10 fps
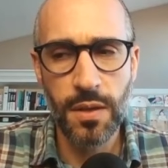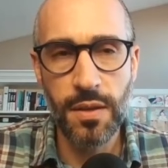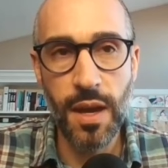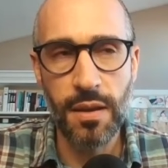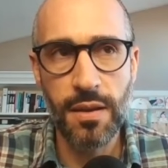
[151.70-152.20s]

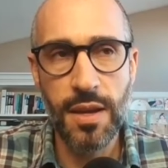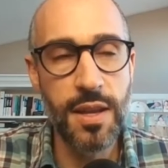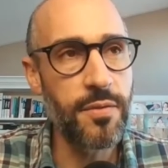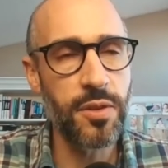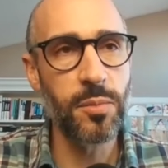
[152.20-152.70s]
Yeah,
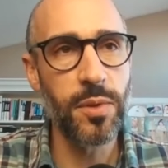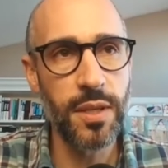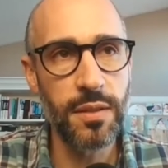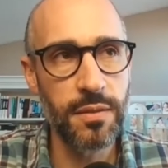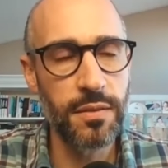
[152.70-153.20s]

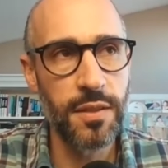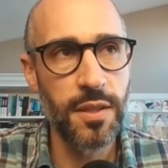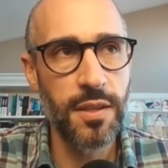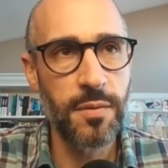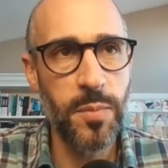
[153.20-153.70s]
inevitably,
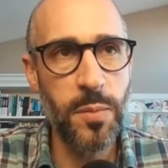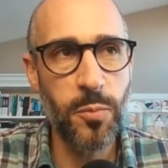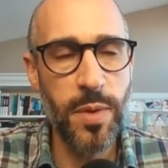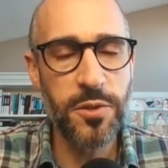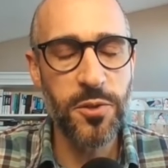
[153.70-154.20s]
people
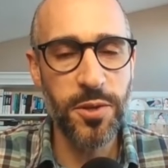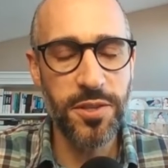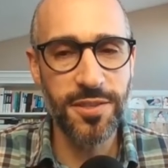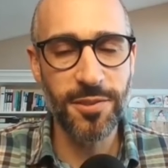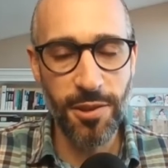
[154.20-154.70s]
made
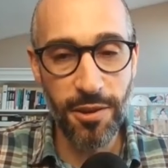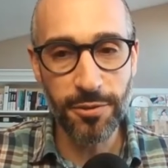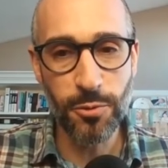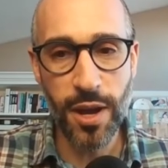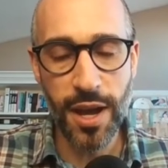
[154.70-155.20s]
choices along
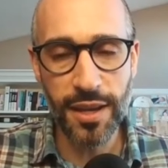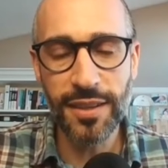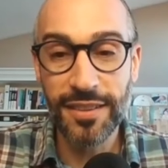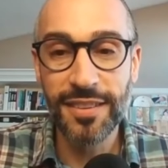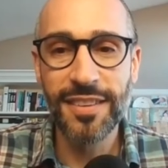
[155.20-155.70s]
the way,
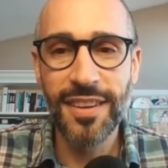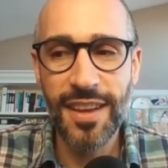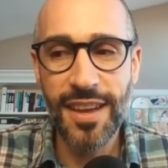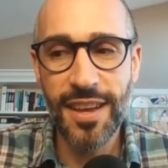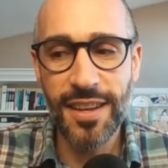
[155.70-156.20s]

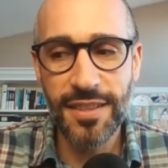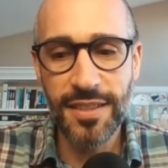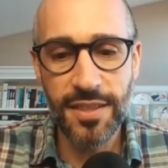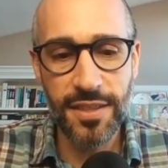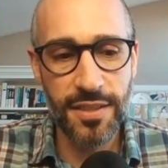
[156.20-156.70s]

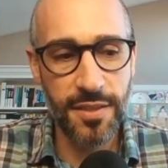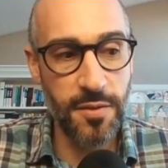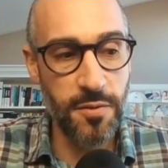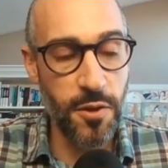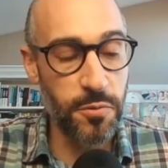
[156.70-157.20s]
and
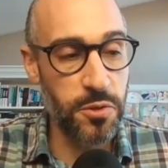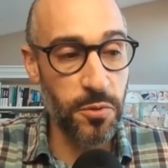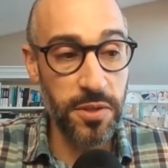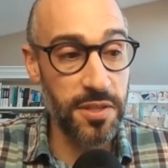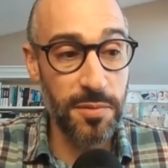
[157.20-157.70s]
those
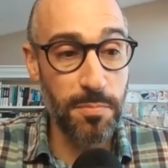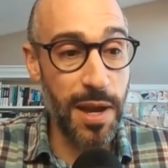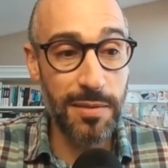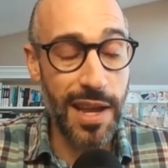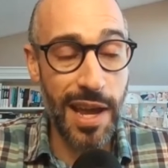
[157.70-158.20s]
choices
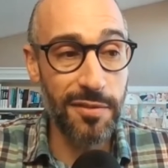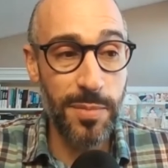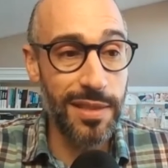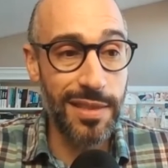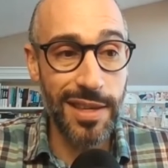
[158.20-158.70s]
might not have
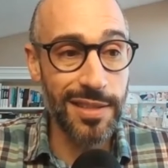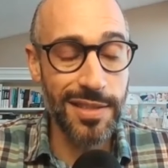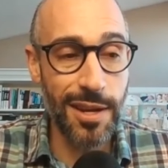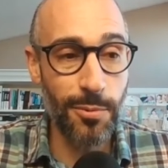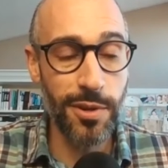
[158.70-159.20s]
been things
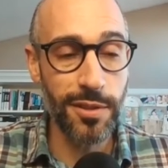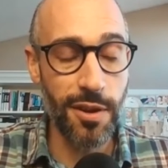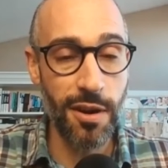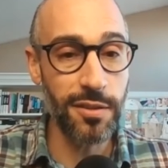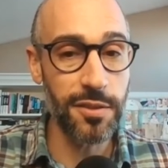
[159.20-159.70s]
that were in the
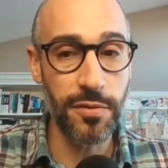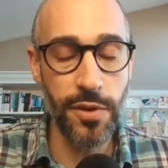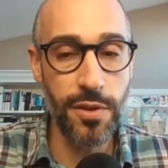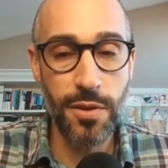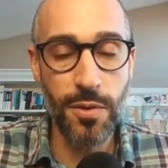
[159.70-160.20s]
cards for
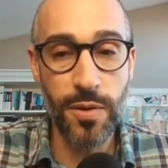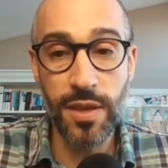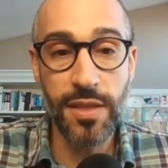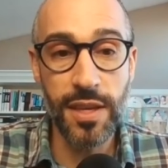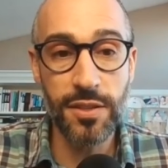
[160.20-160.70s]
you, or
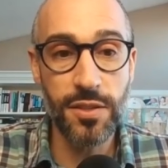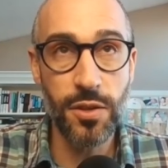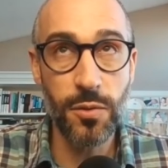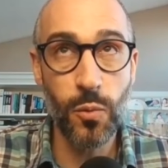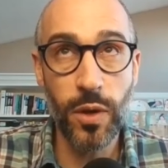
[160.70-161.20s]
that things
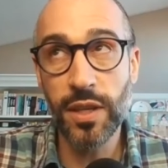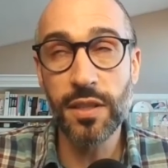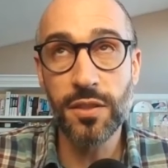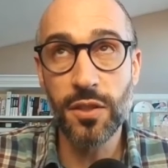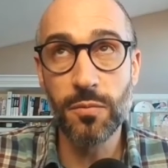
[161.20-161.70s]
you're
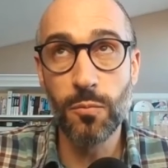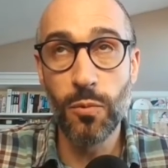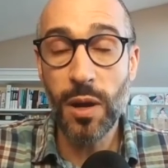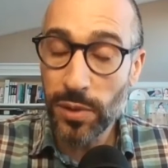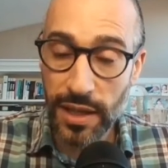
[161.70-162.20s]
willing to
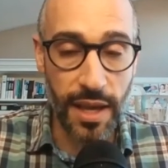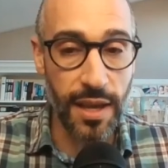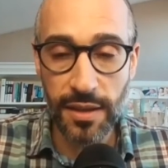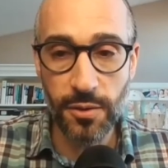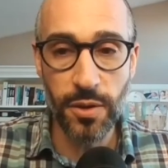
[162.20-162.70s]

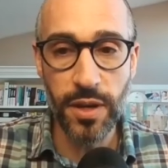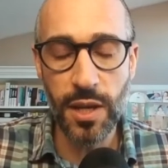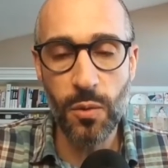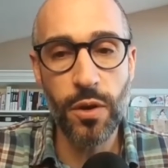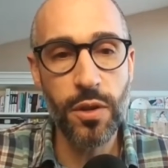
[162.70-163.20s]
replicate in order to
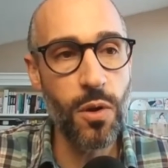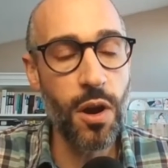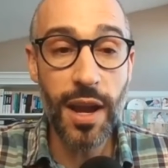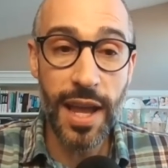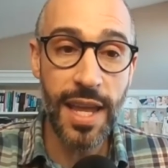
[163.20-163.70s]
get where you
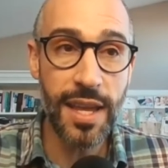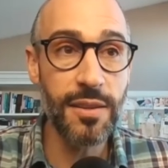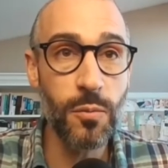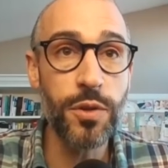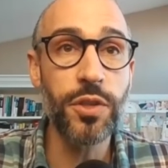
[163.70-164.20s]
are.
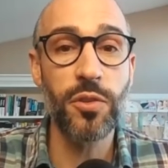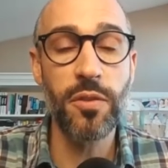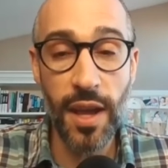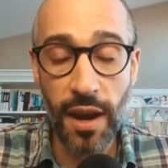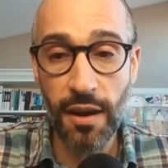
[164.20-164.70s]
And once you're
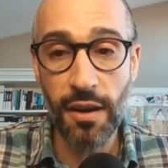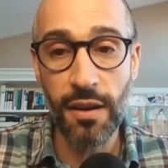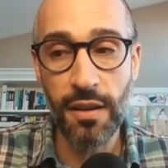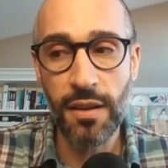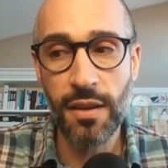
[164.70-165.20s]
there,